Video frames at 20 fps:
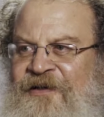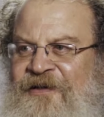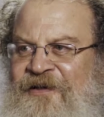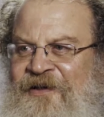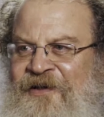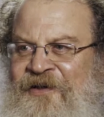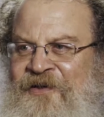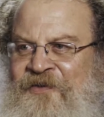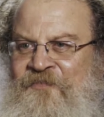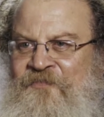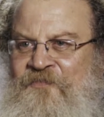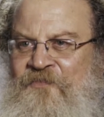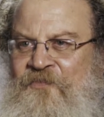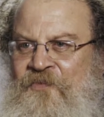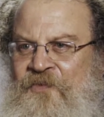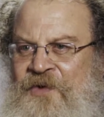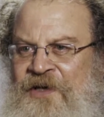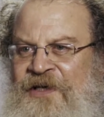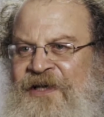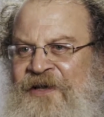
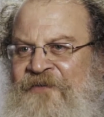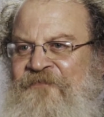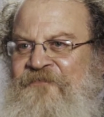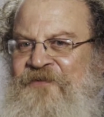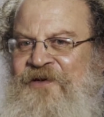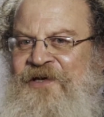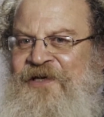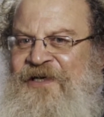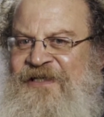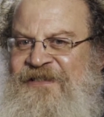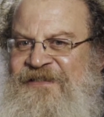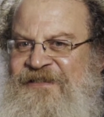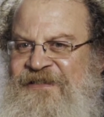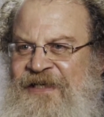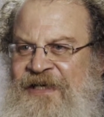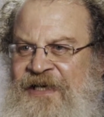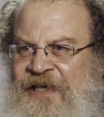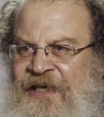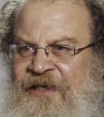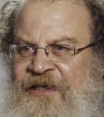we're definitely
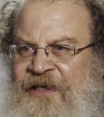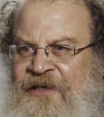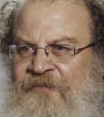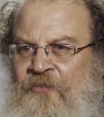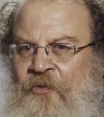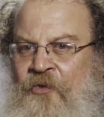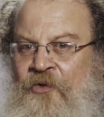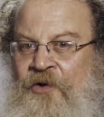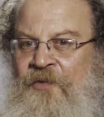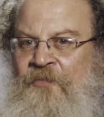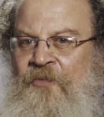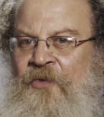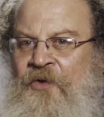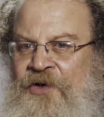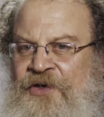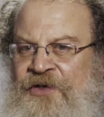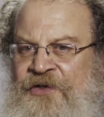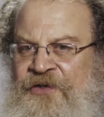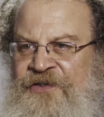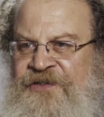seeing that more and more
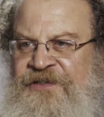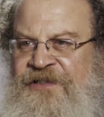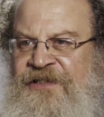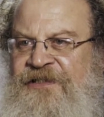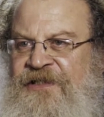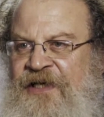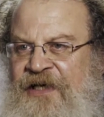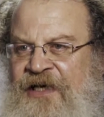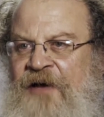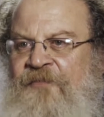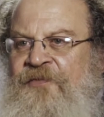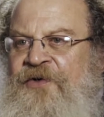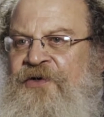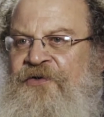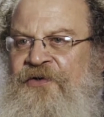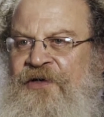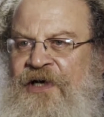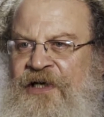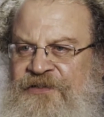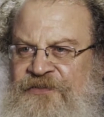users are coming
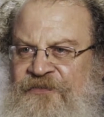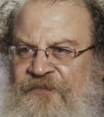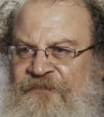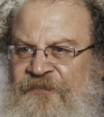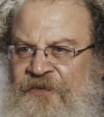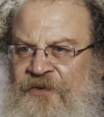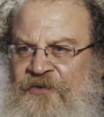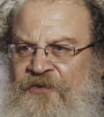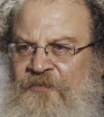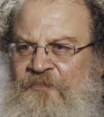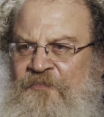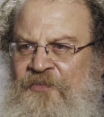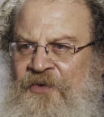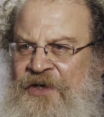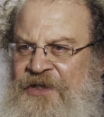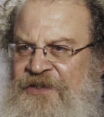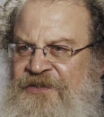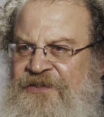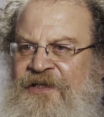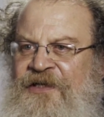to national focal
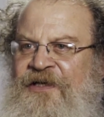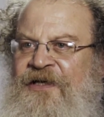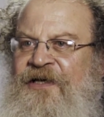points,